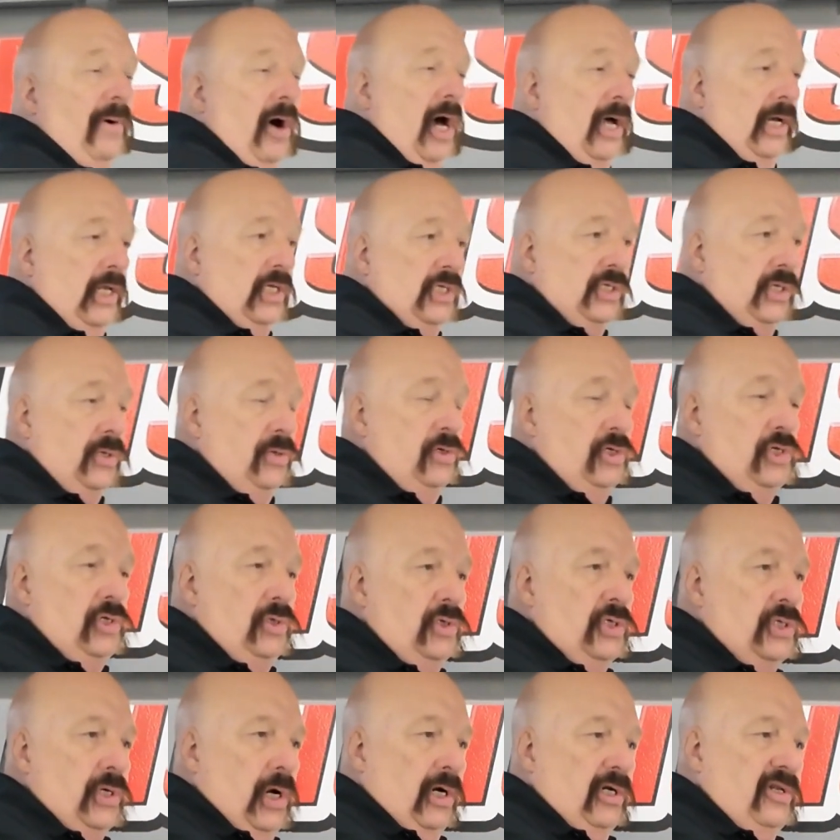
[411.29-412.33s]
on as soon as you
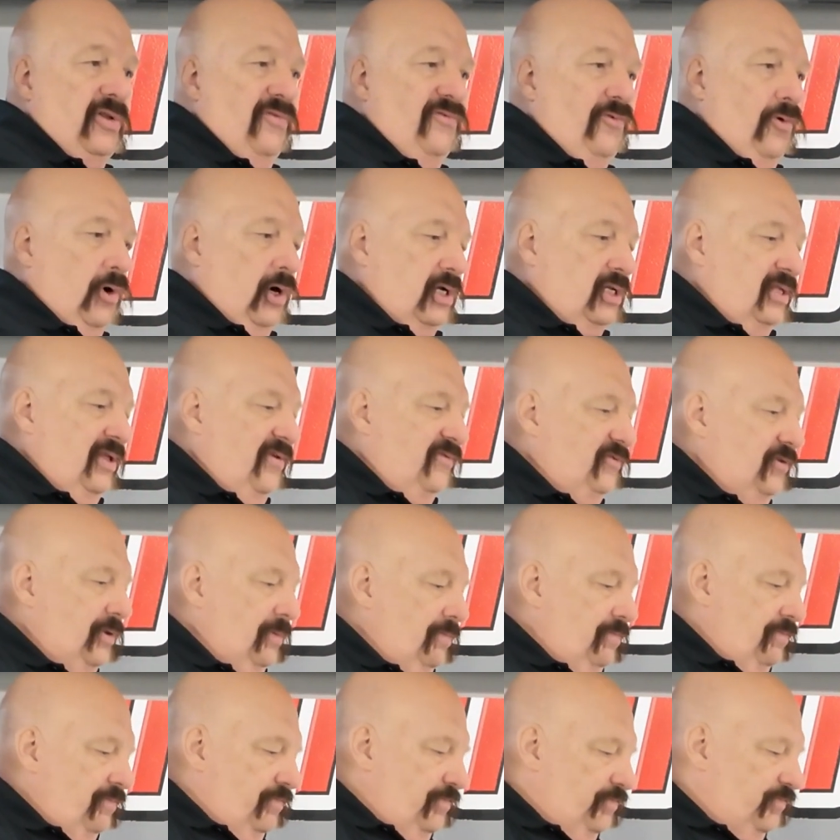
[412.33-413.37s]
start the forklift
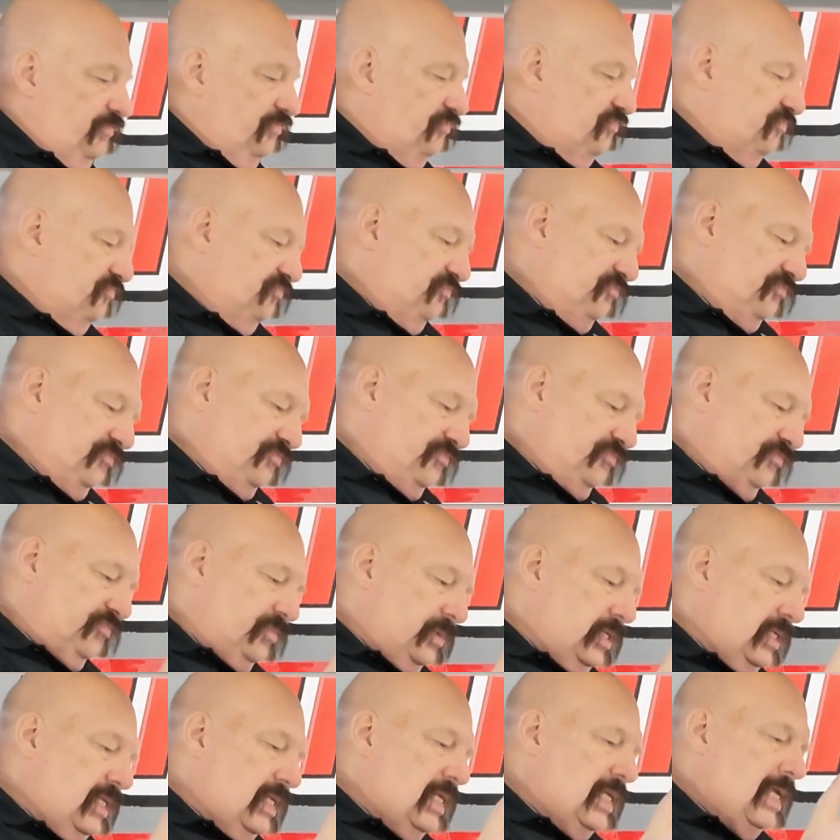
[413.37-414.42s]

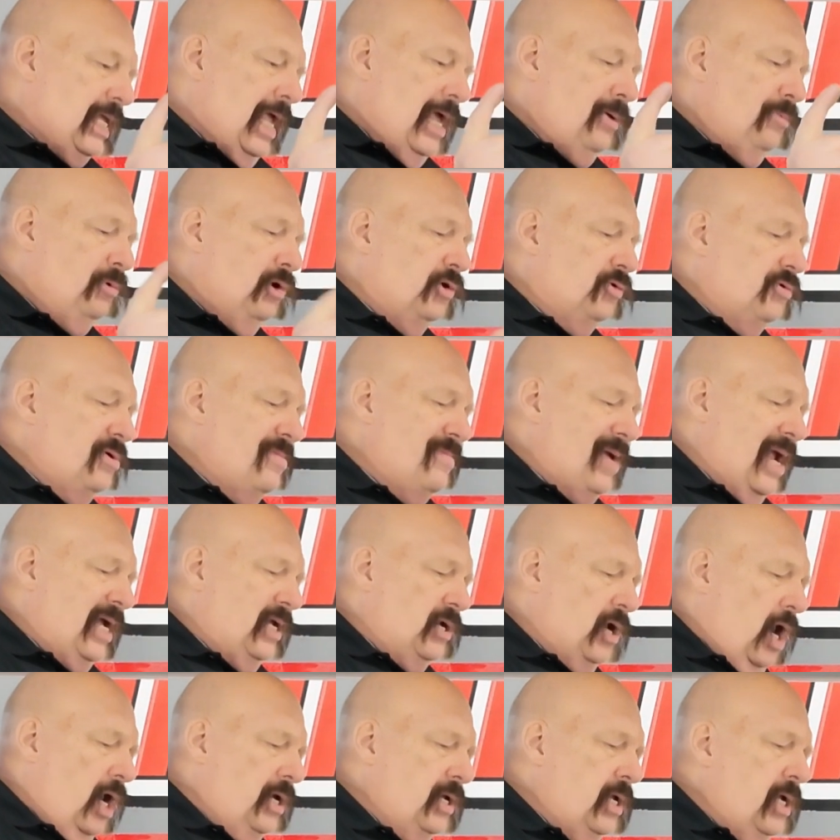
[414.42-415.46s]
and will remain
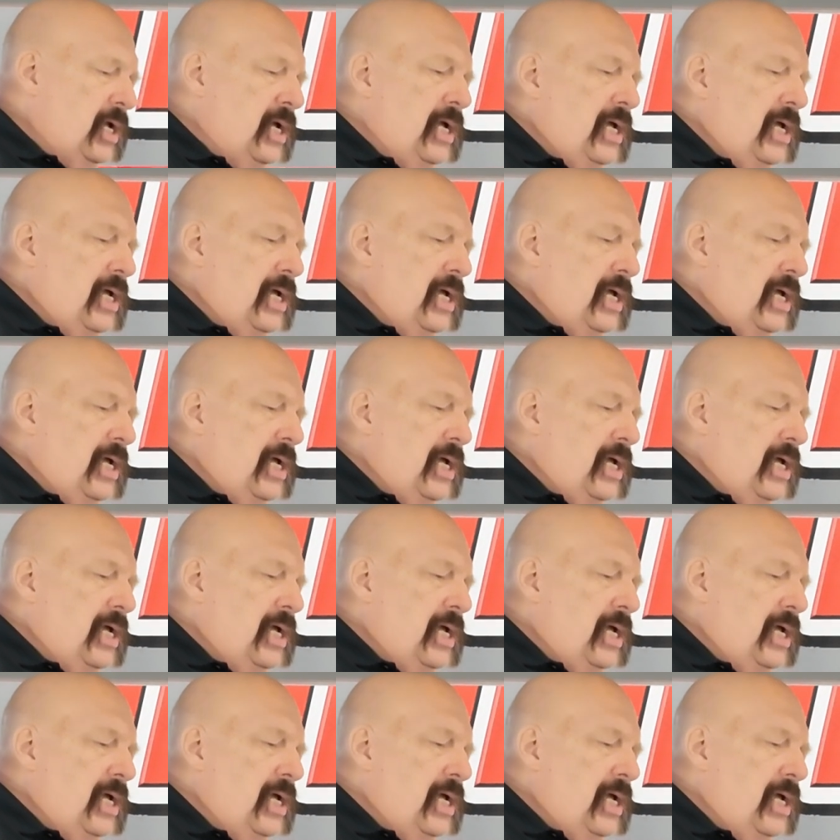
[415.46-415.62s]
on